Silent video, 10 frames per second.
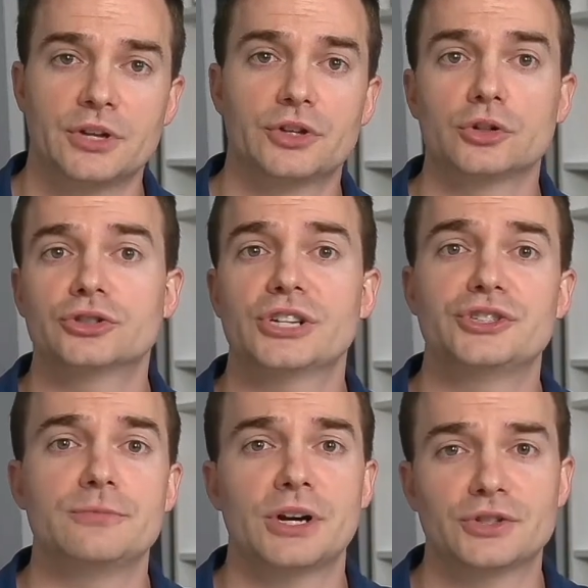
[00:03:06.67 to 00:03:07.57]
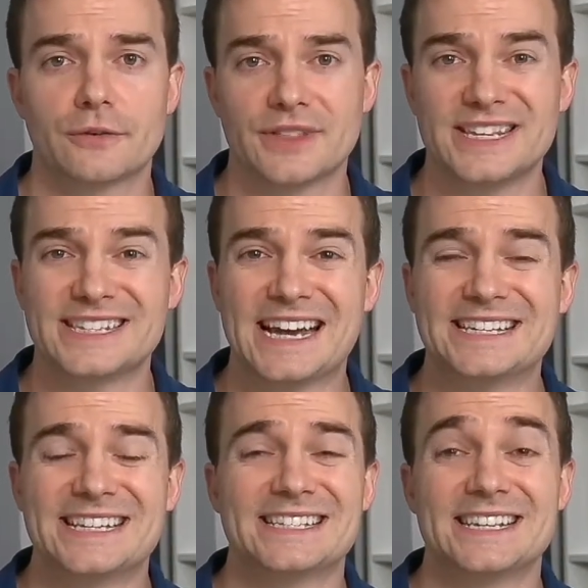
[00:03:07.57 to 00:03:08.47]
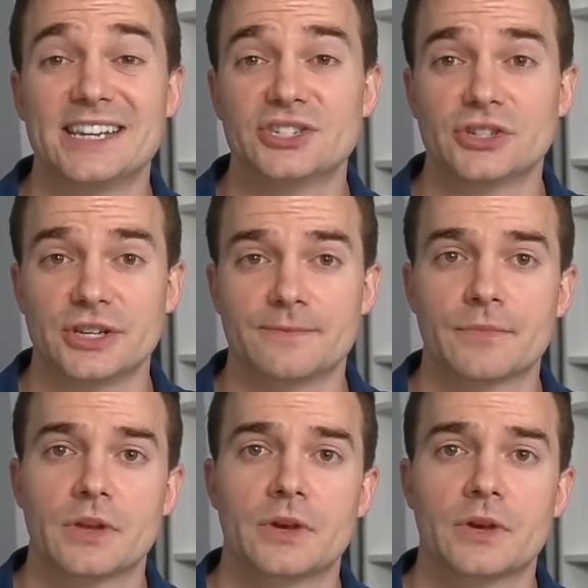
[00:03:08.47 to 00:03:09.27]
Don't stress too much over these ideas initially.